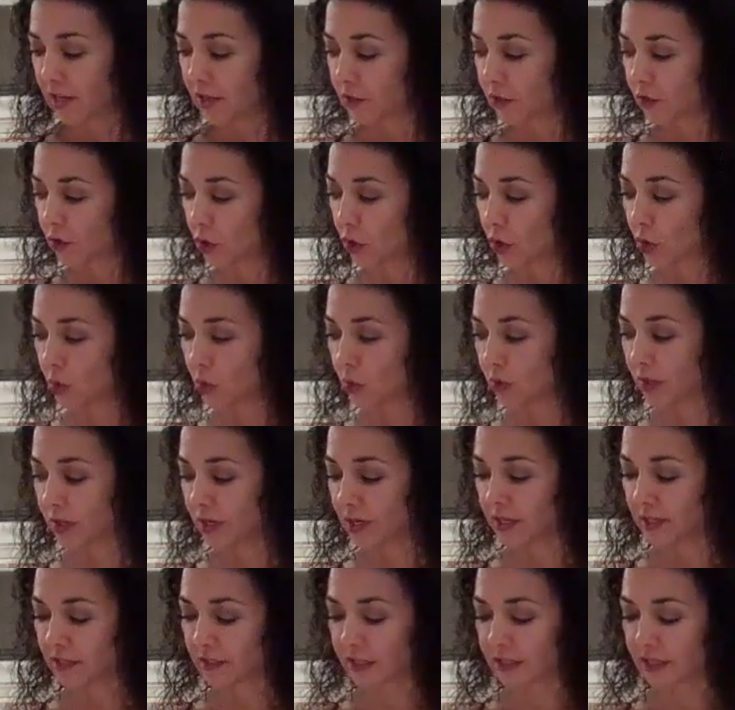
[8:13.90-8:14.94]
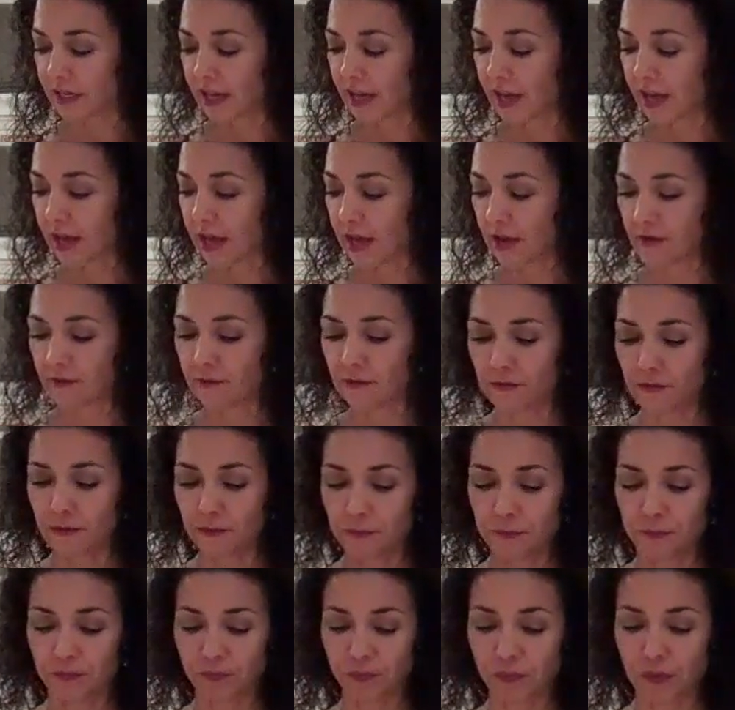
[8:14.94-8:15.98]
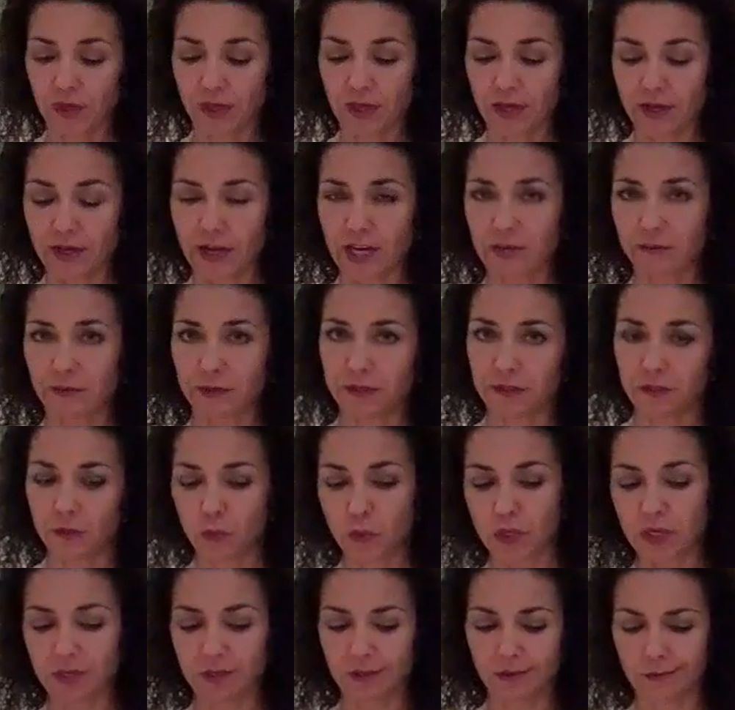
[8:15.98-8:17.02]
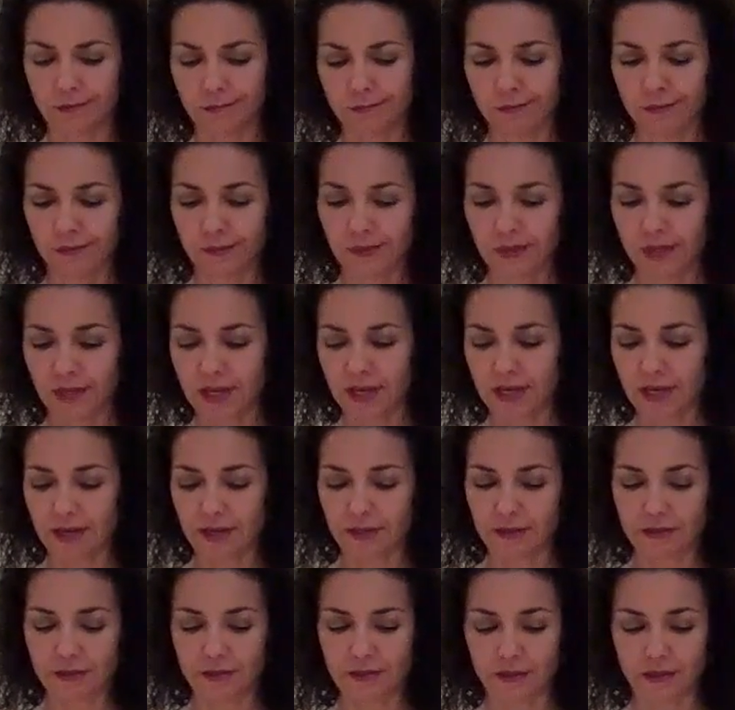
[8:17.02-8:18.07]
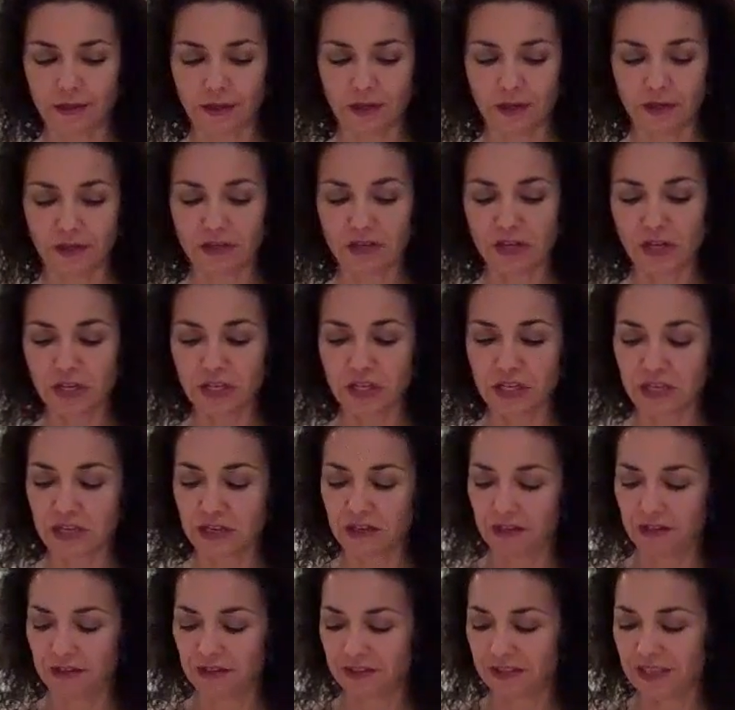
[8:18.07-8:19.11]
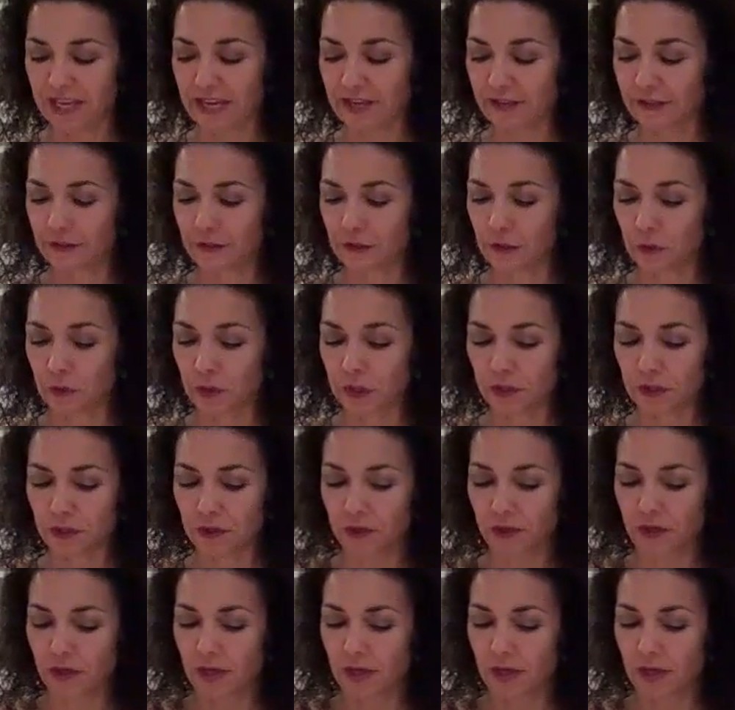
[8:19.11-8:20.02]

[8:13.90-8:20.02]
so that it's going to have a kind of a sweet and nutty taste to it.